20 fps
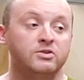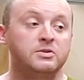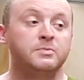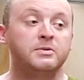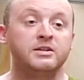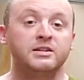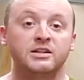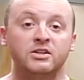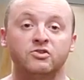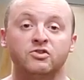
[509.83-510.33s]

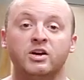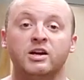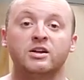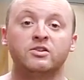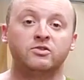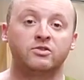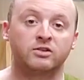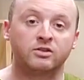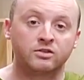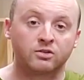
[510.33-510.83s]
Sleep in, get
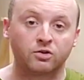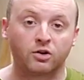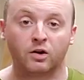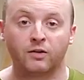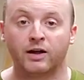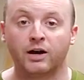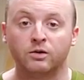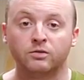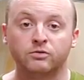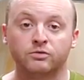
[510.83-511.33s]
changed,
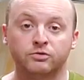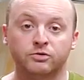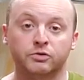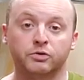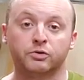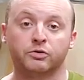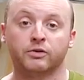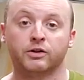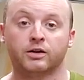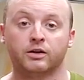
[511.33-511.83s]
crawl
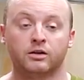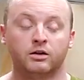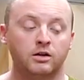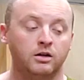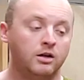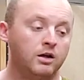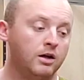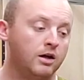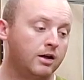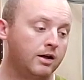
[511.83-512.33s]
out, do your thing.